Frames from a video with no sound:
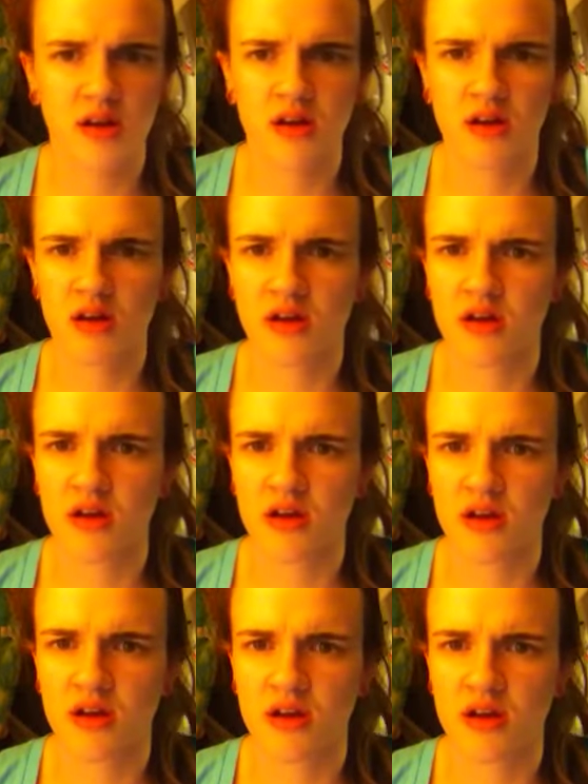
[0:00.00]

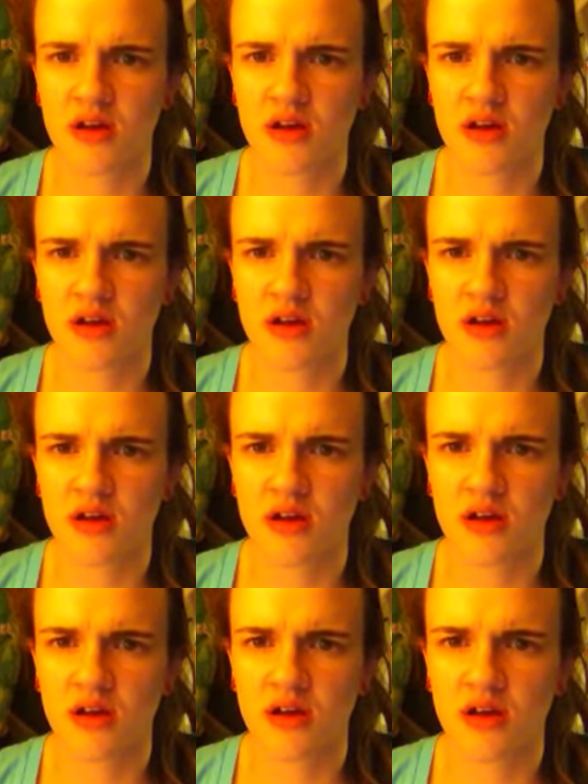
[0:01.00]

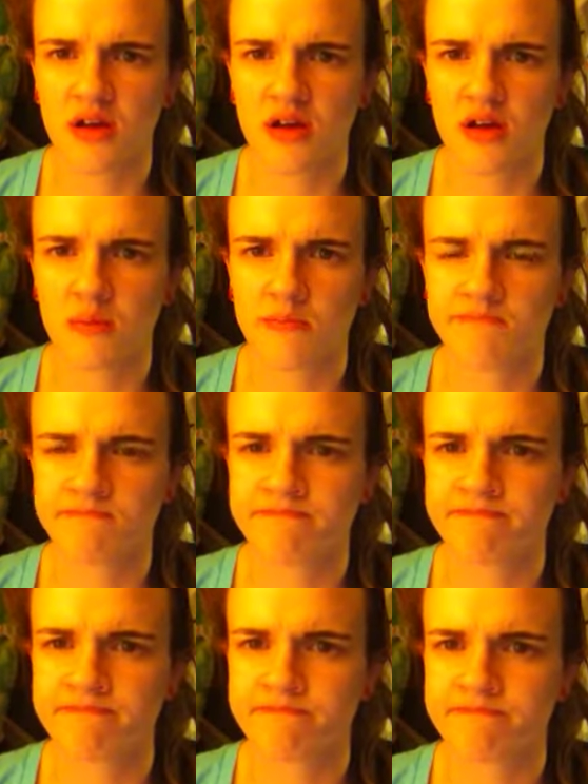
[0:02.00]

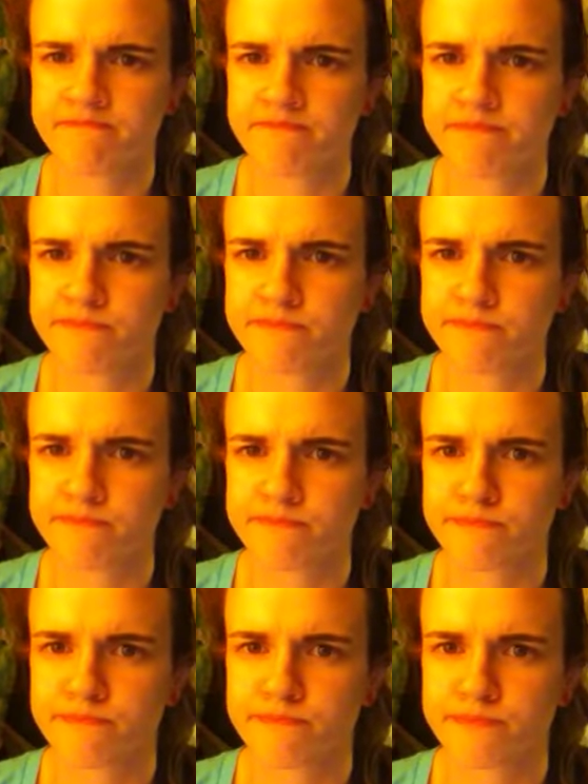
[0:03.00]

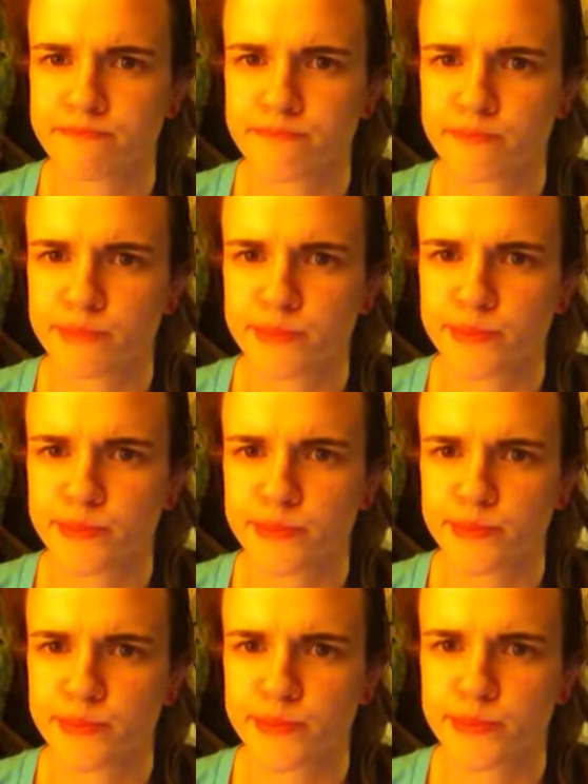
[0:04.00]

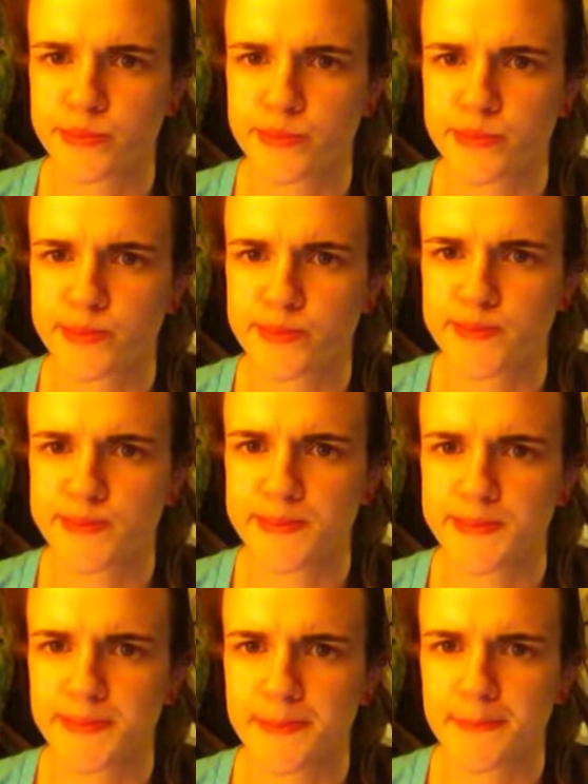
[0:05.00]

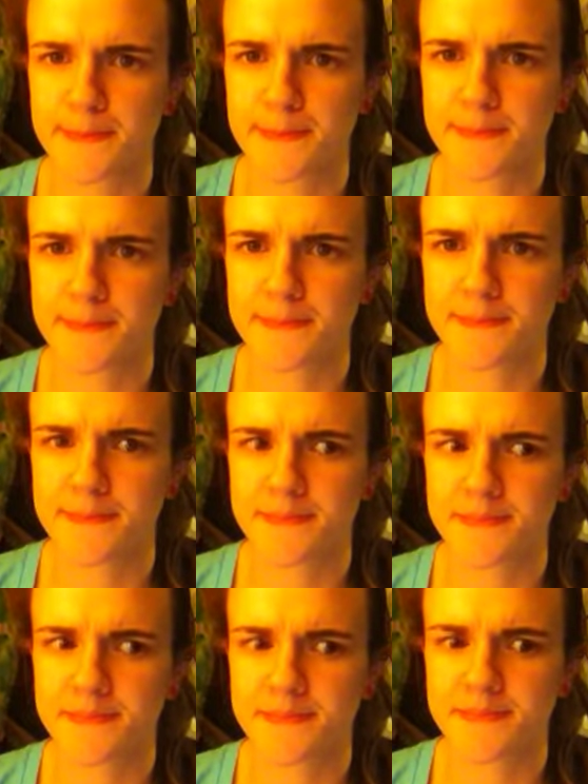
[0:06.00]

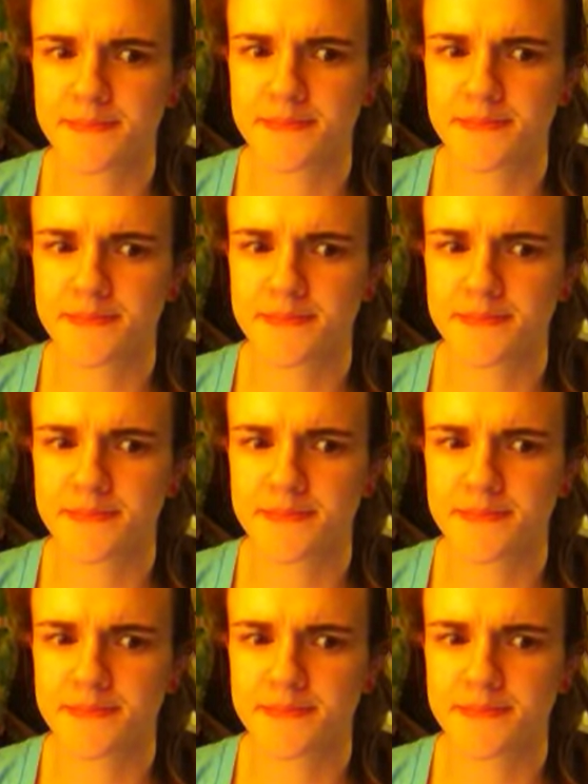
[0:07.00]
(silence)